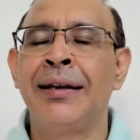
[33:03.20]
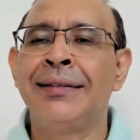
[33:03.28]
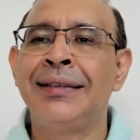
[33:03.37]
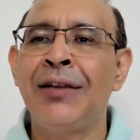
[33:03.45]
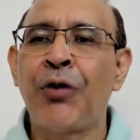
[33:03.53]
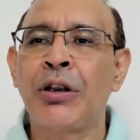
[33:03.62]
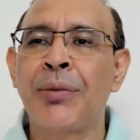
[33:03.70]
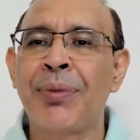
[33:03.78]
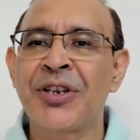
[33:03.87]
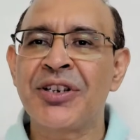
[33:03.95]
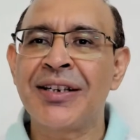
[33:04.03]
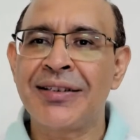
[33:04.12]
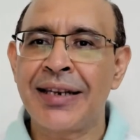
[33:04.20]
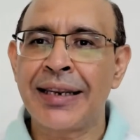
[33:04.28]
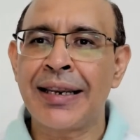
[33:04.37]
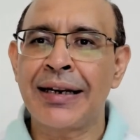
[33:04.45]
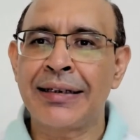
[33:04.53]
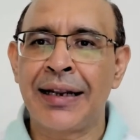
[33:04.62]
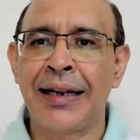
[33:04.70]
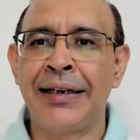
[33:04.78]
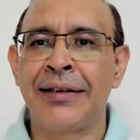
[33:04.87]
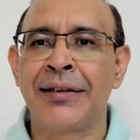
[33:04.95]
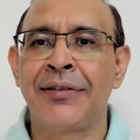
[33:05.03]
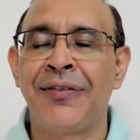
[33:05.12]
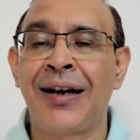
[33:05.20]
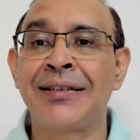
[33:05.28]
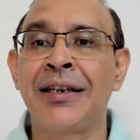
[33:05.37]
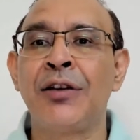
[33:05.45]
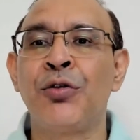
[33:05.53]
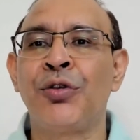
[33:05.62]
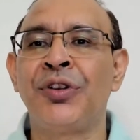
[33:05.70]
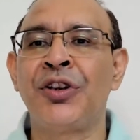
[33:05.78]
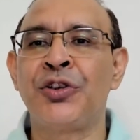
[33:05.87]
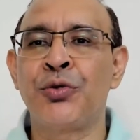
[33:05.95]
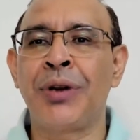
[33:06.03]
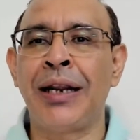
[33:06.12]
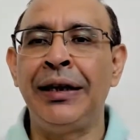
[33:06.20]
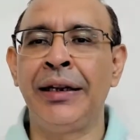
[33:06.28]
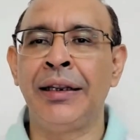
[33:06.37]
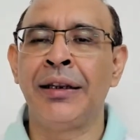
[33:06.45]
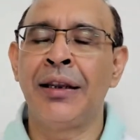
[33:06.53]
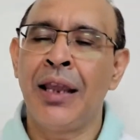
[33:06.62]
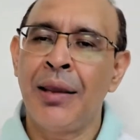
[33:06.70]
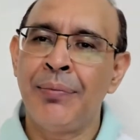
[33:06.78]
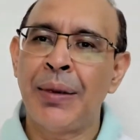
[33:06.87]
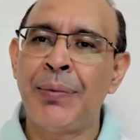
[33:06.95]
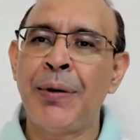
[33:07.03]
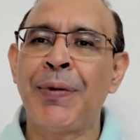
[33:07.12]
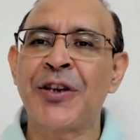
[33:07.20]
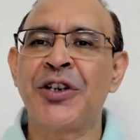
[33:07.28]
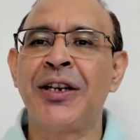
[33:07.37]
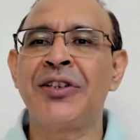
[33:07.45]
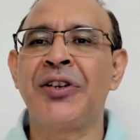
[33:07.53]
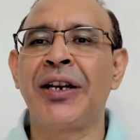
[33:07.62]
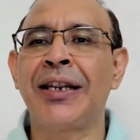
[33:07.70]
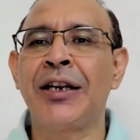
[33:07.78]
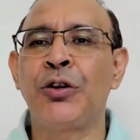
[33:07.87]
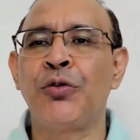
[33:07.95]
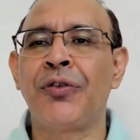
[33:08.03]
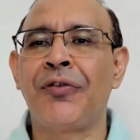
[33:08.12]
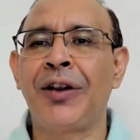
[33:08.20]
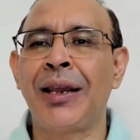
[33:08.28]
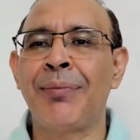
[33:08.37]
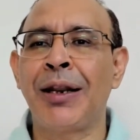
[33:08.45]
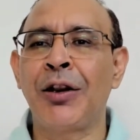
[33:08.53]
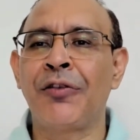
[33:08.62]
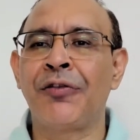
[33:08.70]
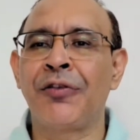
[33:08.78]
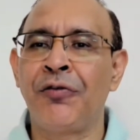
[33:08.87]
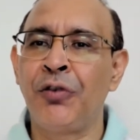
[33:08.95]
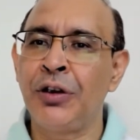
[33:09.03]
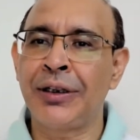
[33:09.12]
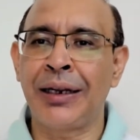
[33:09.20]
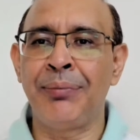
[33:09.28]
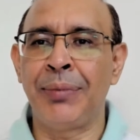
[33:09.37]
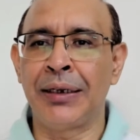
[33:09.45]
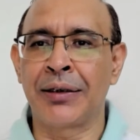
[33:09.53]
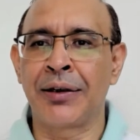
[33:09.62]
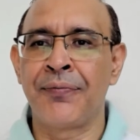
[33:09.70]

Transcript: See what the patient is taking at night. Fasting glucose is 290. Maybe patient is drinking 250 ml of full cream milk.